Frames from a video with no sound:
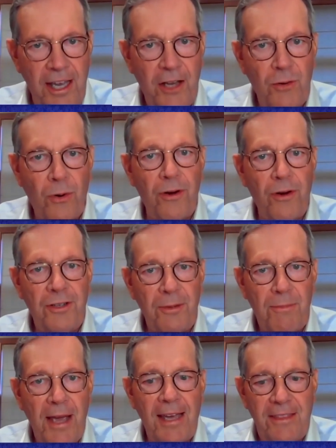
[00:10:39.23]
in order to
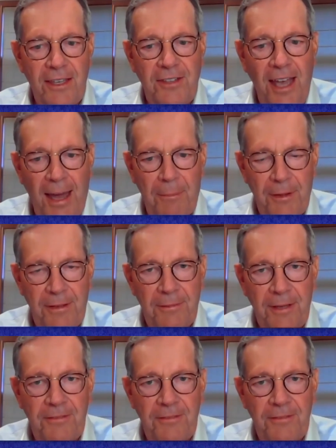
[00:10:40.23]
make this happen.